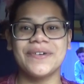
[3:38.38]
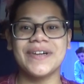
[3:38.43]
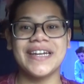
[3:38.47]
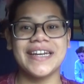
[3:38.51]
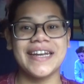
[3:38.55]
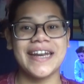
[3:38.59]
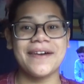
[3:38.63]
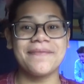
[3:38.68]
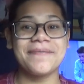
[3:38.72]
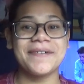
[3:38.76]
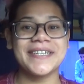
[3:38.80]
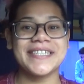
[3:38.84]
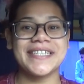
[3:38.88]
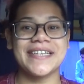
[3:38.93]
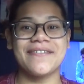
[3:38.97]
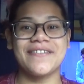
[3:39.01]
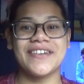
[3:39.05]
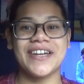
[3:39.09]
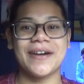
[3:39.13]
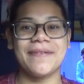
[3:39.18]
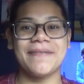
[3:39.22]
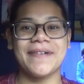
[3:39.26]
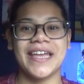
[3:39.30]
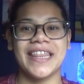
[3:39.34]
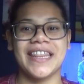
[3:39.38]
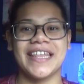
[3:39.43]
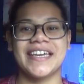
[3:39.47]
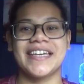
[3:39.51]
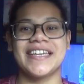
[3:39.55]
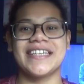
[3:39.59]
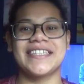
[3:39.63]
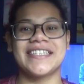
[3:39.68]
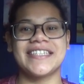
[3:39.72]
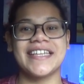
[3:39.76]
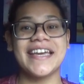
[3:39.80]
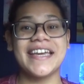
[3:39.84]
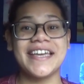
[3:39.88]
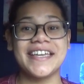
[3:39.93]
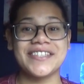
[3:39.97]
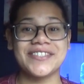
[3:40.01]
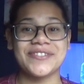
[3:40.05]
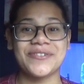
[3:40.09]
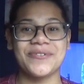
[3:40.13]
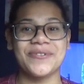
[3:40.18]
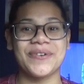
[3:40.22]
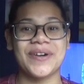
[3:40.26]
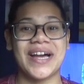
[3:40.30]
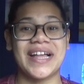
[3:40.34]
number 7 on my list
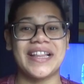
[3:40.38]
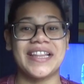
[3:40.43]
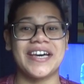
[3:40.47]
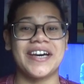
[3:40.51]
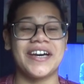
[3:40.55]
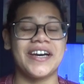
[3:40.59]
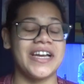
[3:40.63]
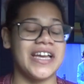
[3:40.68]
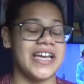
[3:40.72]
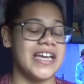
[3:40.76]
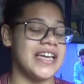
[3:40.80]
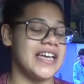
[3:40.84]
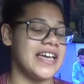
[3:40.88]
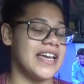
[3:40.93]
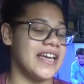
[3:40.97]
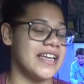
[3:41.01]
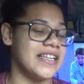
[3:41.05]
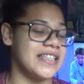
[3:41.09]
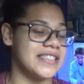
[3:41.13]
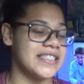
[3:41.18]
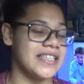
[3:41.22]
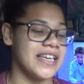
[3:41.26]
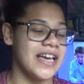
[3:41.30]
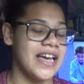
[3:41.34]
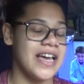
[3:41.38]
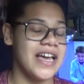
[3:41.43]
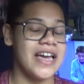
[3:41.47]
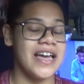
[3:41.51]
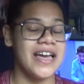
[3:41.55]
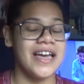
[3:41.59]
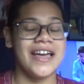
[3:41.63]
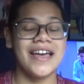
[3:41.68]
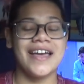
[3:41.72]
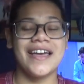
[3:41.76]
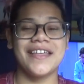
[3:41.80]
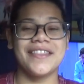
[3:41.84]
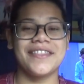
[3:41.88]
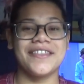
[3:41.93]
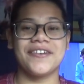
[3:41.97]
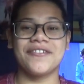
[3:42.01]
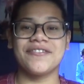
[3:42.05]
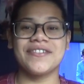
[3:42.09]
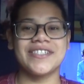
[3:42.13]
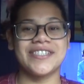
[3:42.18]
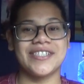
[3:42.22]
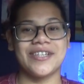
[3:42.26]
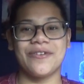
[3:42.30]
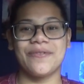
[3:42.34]
is Cruella, and
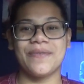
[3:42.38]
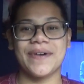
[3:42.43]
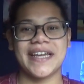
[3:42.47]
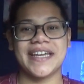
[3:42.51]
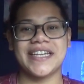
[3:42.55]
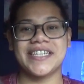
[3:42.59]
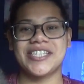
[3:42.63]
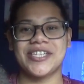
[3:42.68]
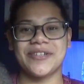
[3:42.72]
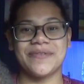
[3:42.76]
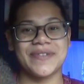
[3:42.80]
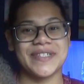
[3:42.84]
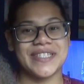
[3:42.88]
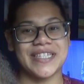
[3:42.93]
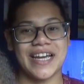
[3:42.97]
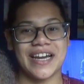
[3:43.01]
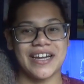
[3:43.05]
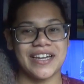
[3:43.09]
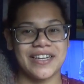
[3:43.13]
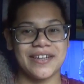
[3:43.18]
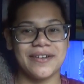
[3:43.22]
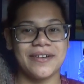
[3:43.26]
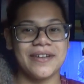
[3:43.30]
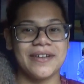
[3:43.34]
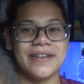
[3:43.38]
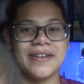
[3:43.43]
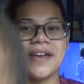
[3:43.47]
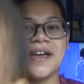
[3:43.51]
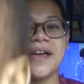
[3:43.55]
there was no way she was not gonna.